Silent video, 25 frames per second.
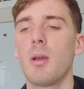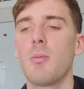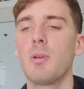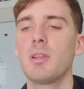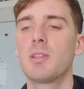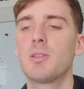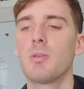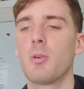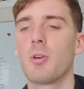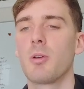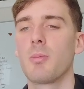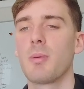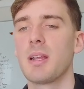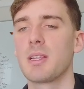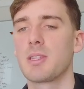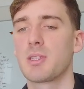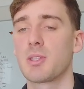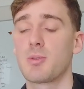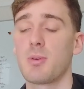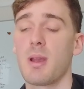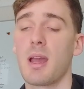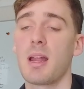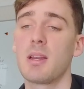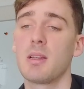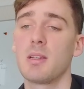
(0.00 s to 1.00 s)
When we talk about
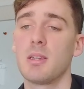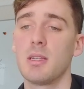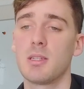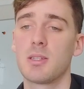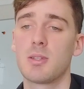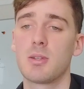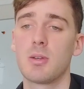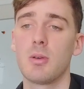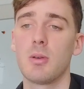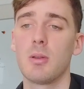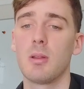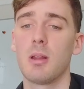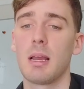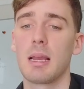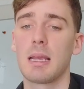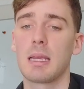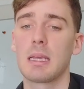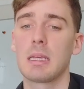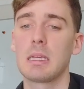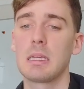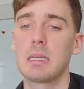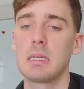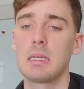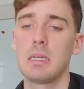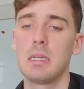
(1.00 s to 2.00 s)
strategies too, like,
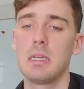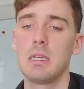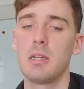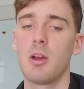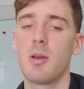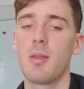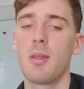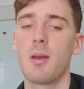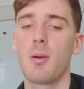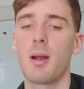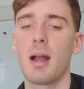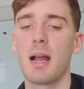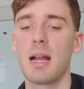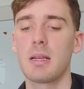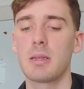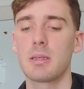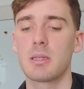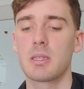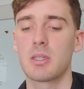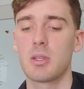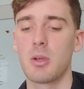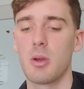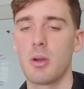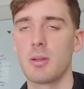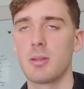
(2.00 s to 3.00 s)
there are
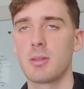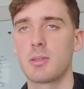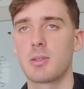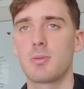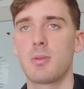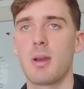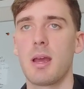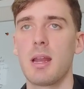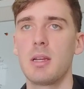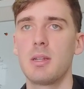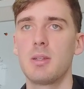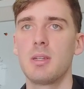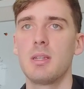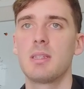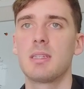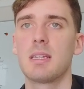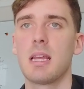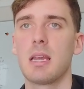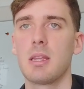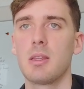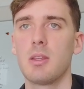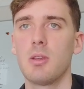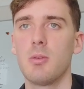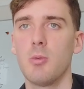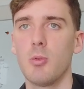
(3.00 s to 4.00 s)
certain strategies
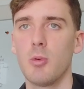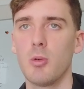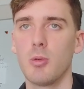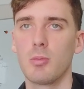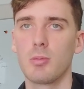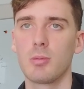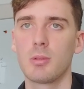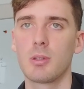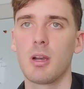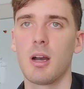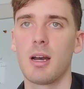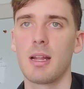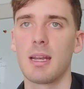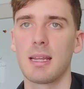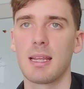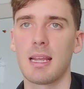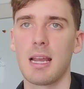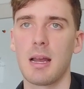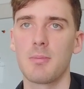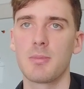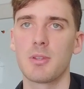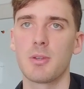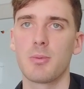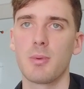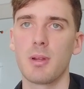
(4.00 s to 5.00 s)
that you will kind of
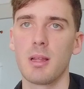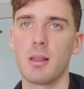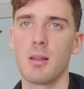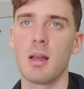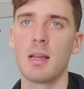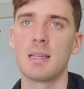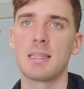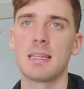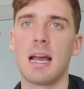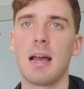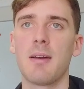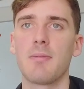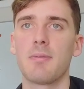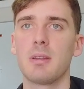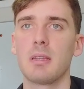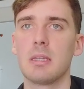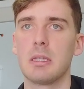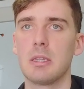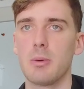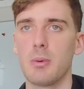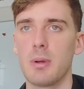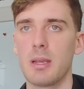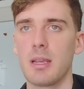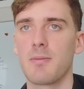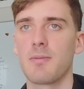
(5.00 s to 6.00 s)
come to realize after
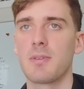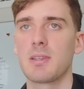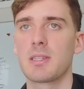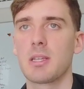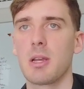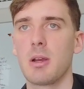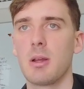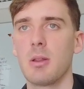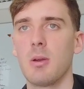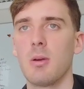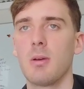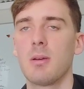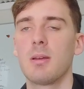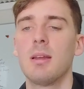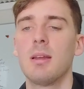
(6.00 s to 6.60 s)
doing it for so long.